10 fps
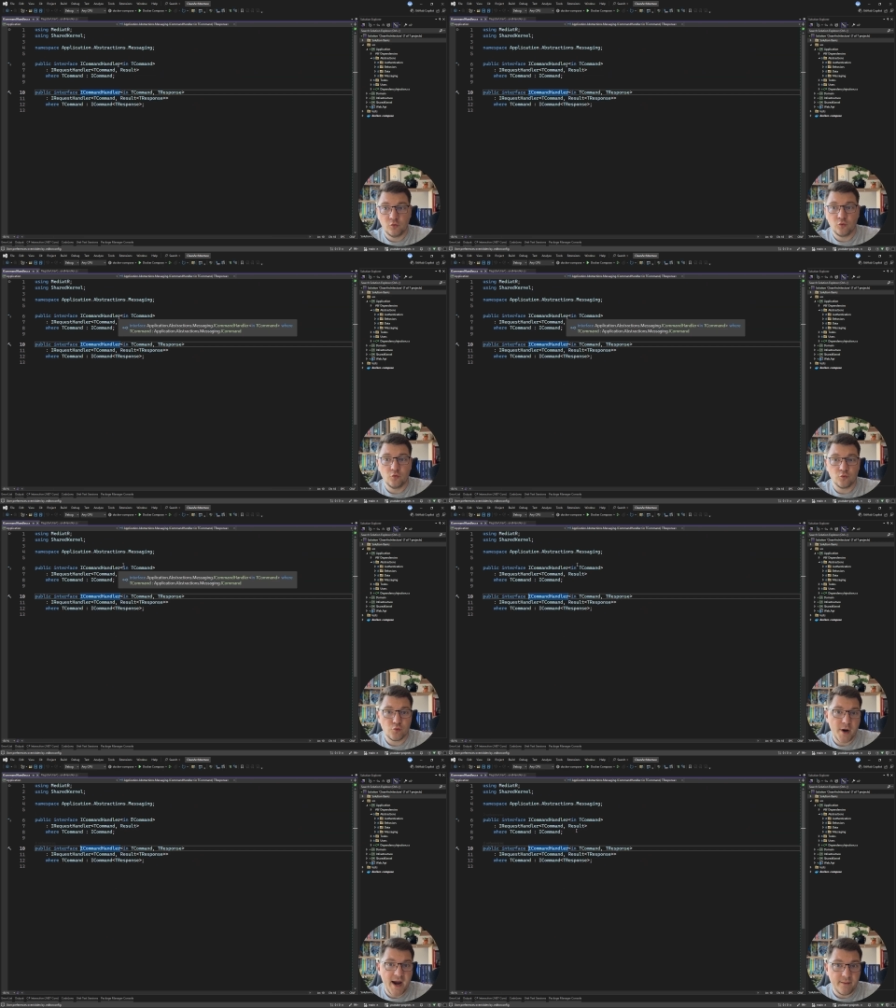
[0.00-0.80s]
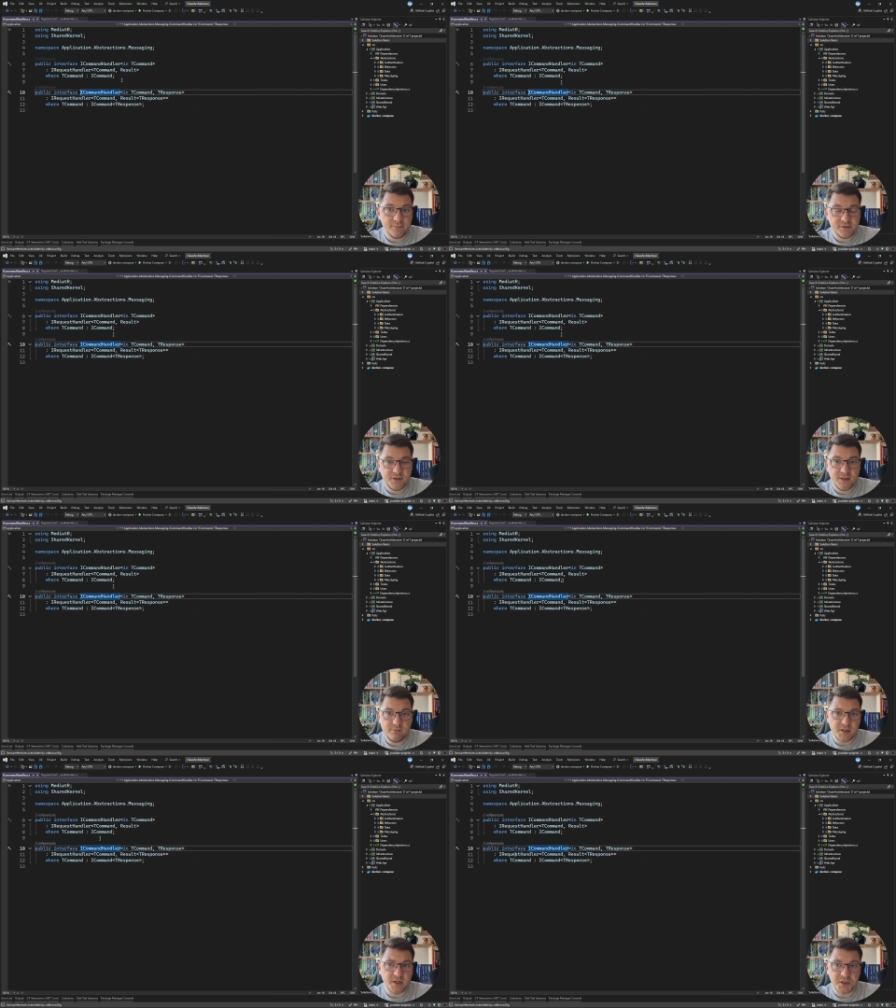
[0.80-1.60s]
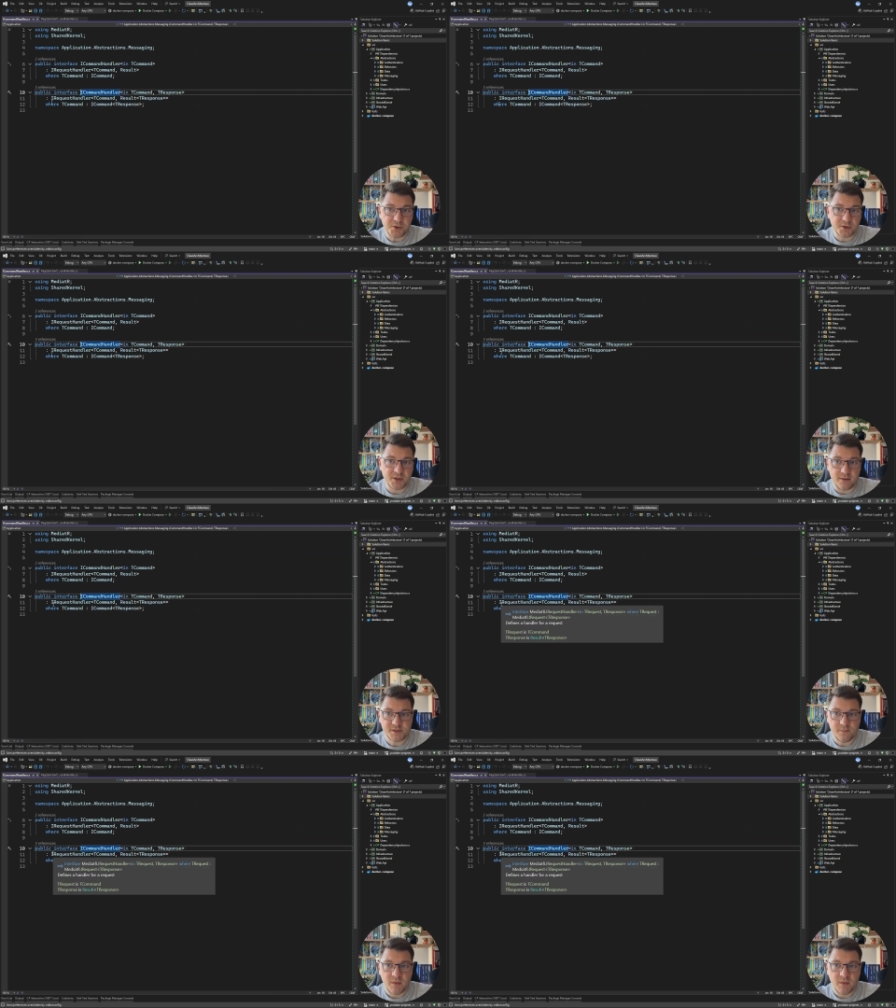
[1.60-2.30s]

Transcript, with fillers: to wrap the MediatR types.